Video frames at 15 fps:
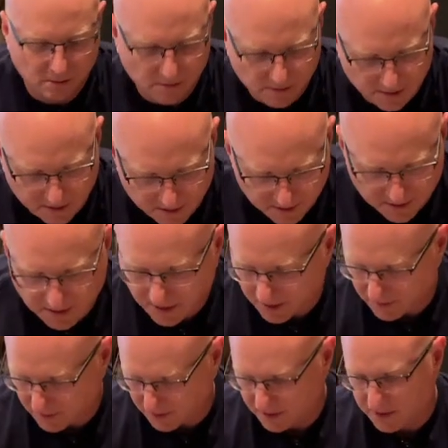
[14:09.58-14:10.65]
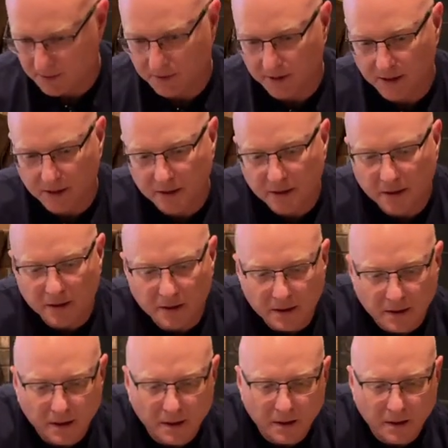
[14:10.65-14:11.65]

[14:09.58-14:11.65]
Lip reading: Let's see what's going on here.